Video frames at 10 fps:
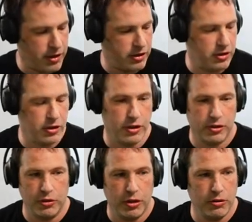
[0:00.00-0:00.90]
this is
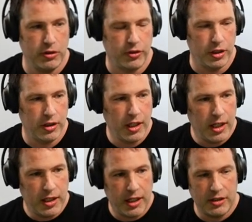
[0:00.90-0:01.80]
also useful
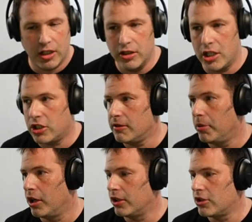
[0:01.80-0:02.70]
is conditioned
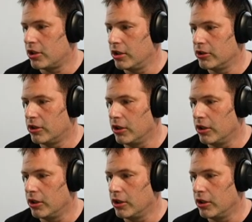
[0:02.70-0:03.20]
punishers